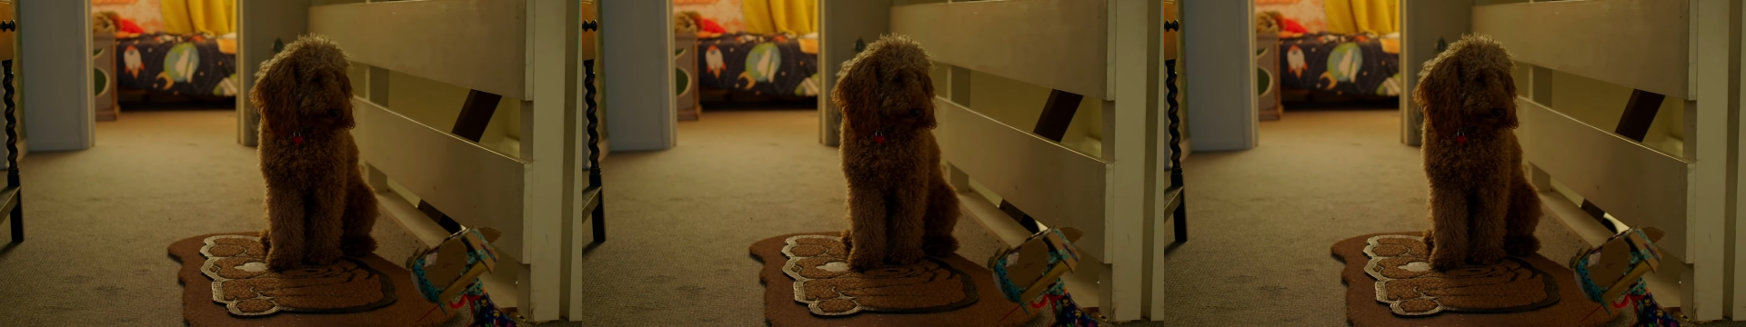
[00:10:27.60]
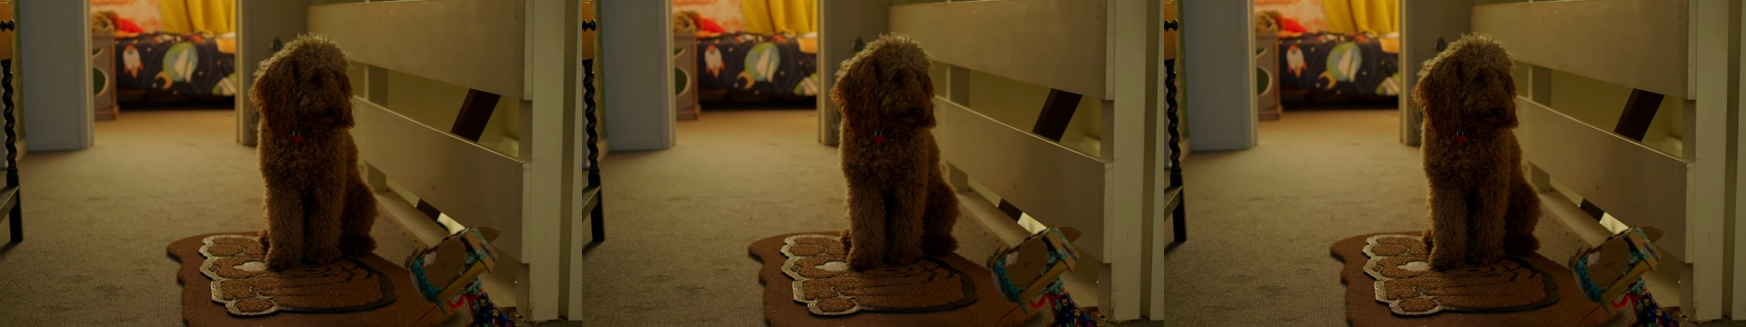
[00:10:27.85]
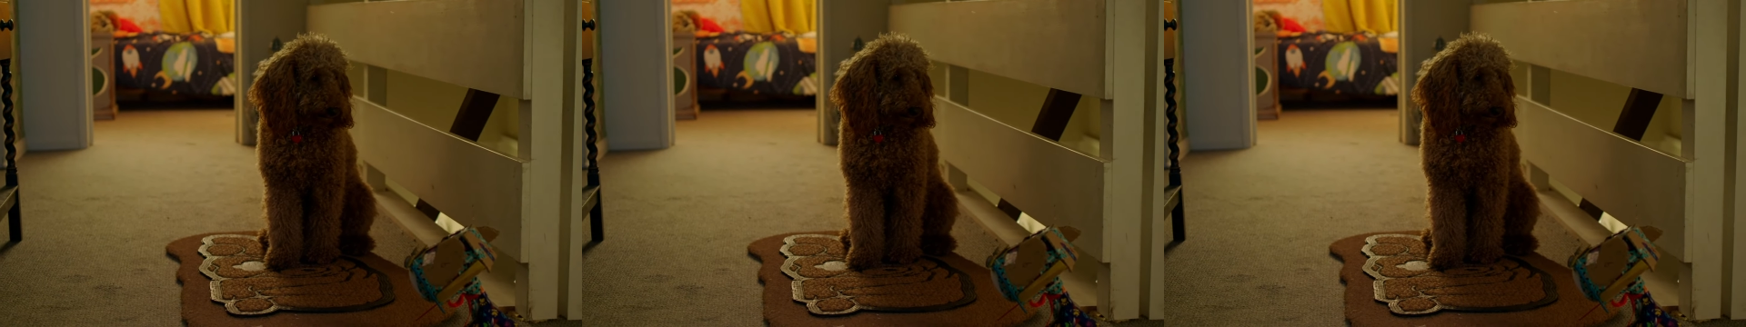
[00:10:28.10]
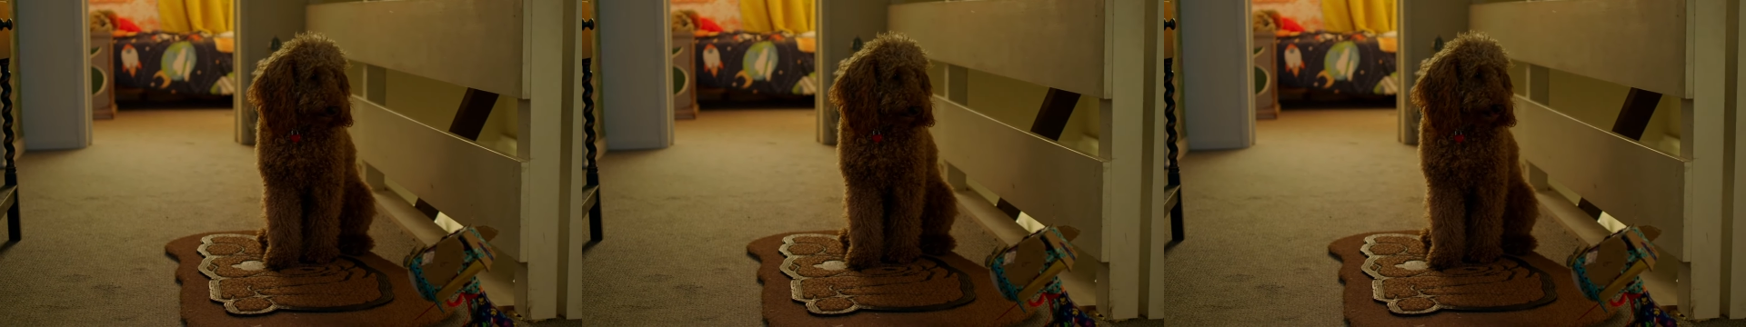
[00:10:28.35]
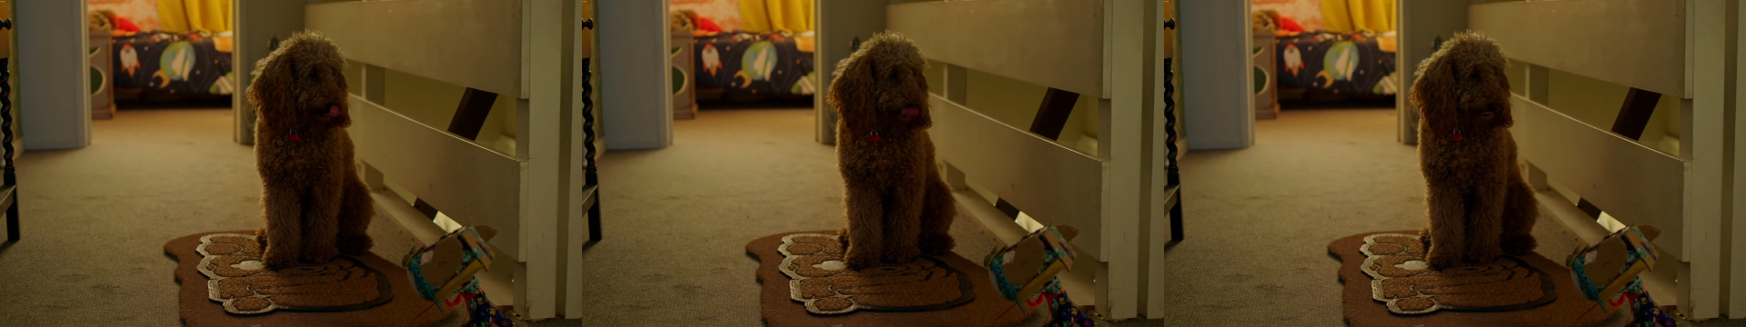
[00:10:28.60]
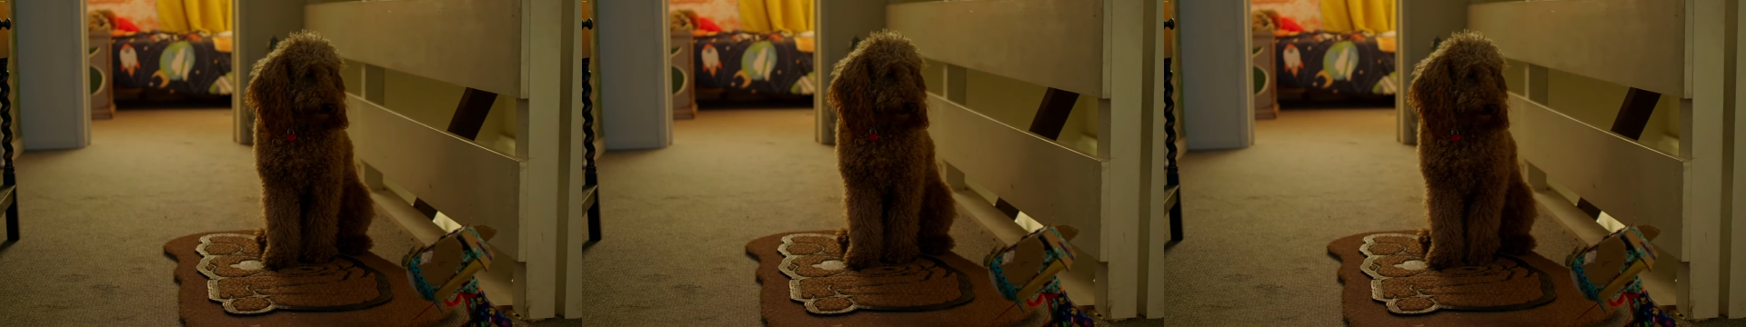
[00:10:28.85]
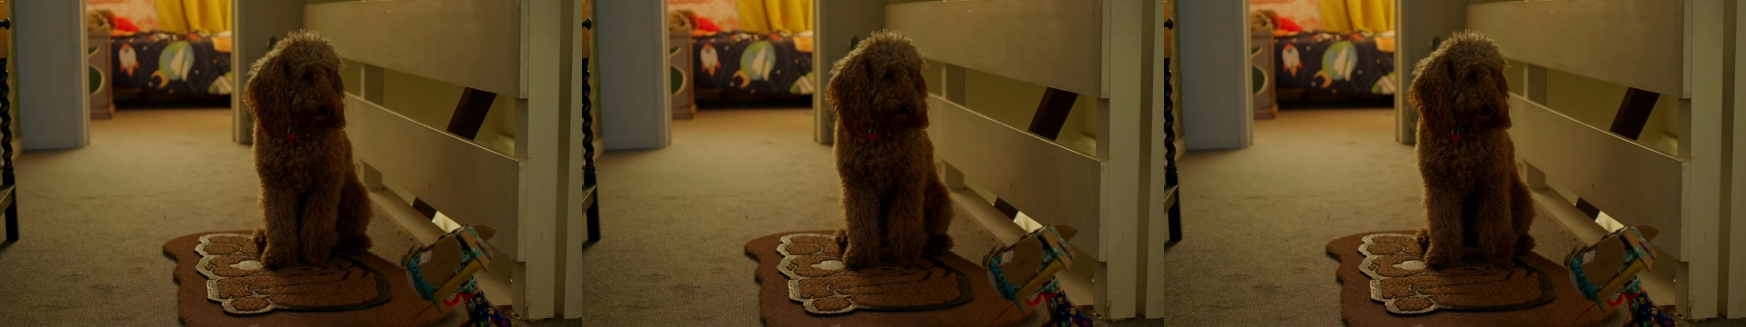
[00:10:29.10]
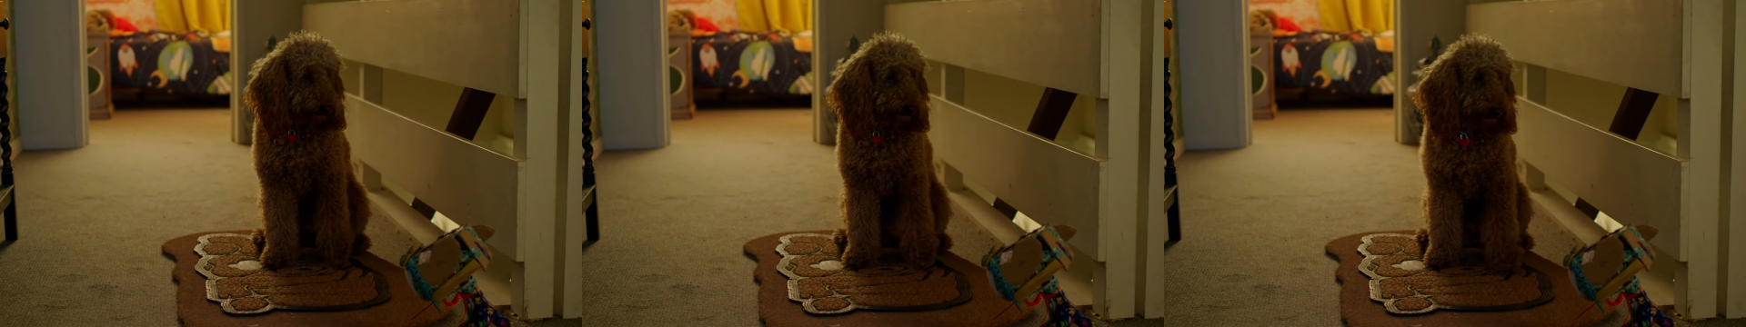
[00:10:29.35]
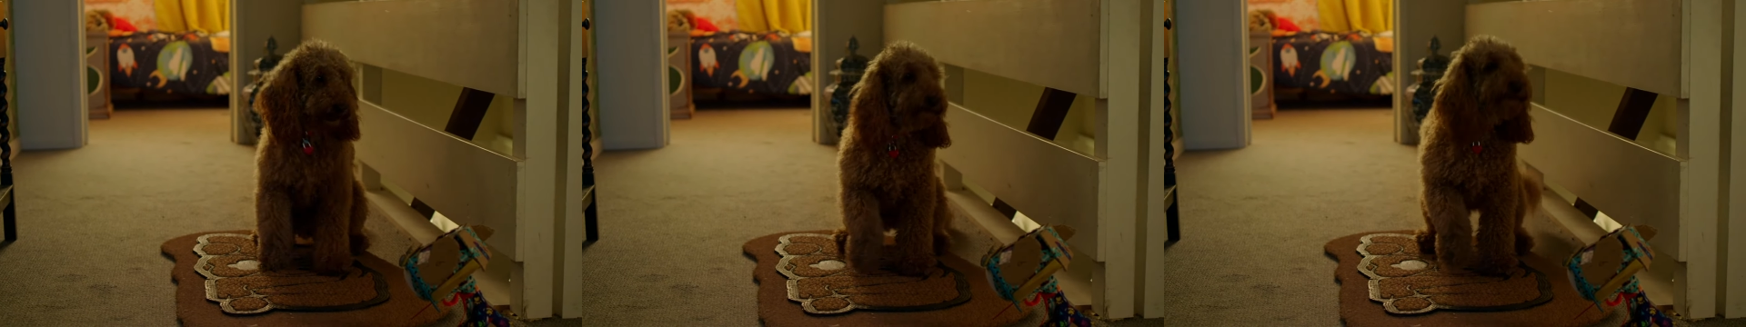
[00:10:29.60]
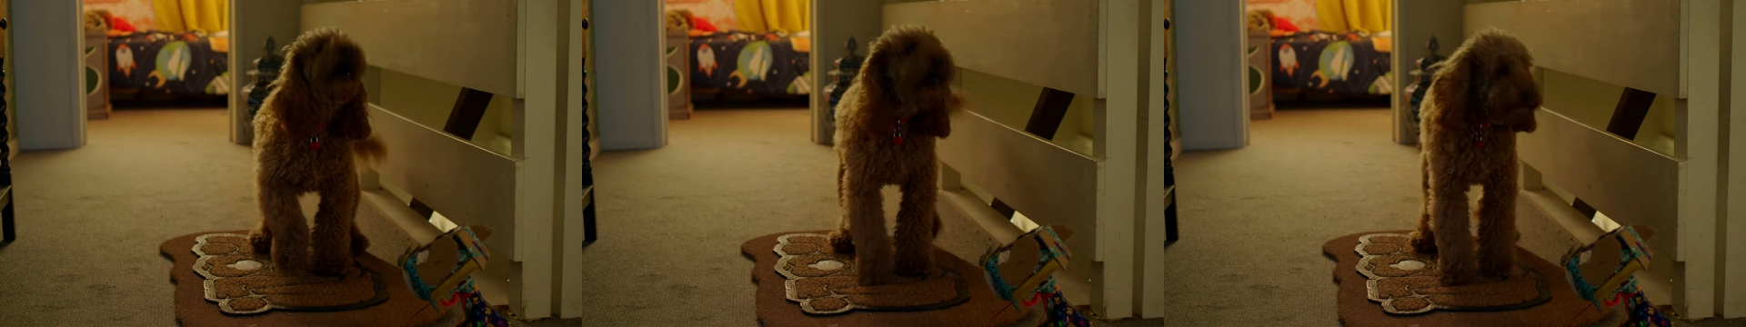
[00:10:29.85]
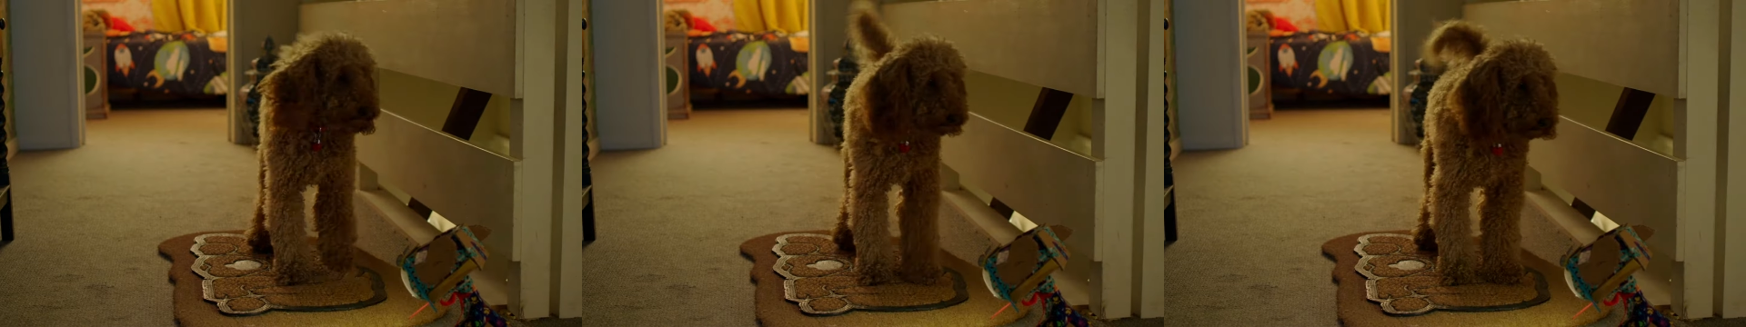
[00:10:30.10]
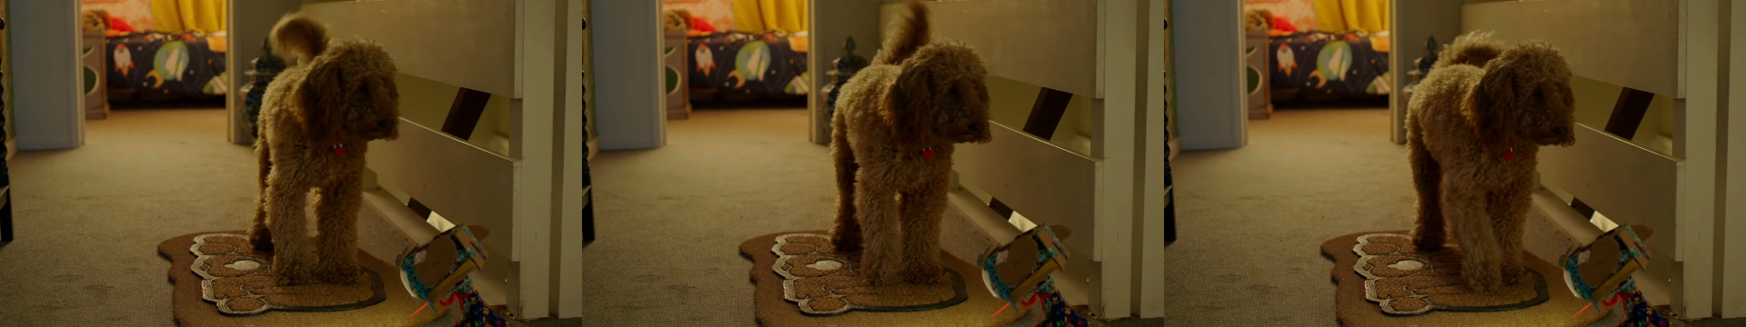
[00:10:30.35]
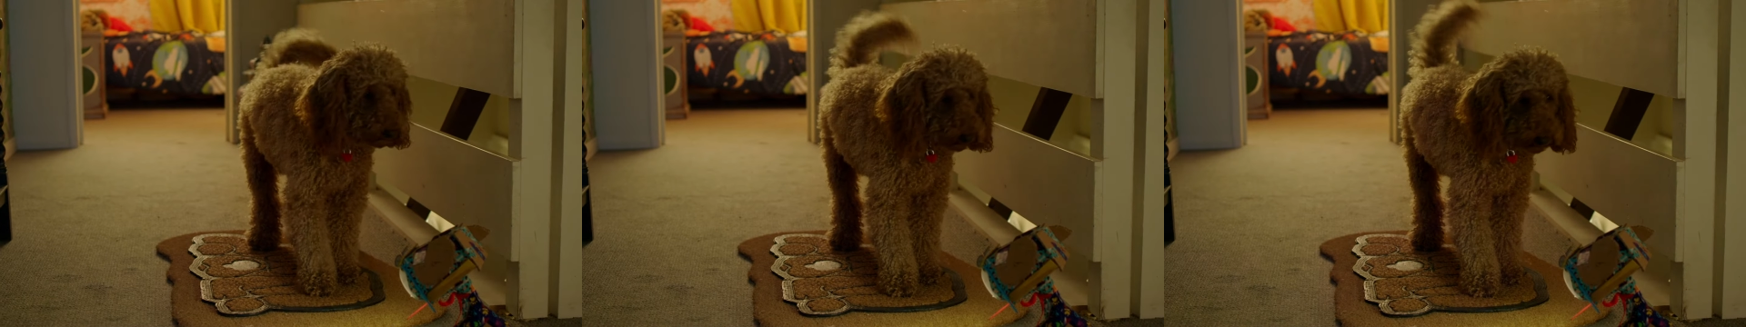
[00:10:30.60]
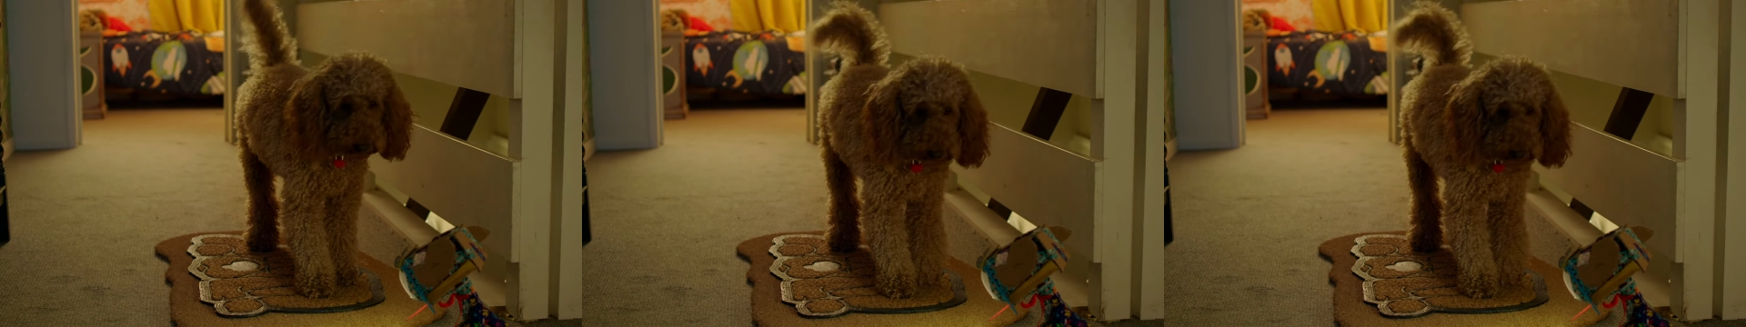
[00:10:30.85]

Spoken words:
(no speaker visible)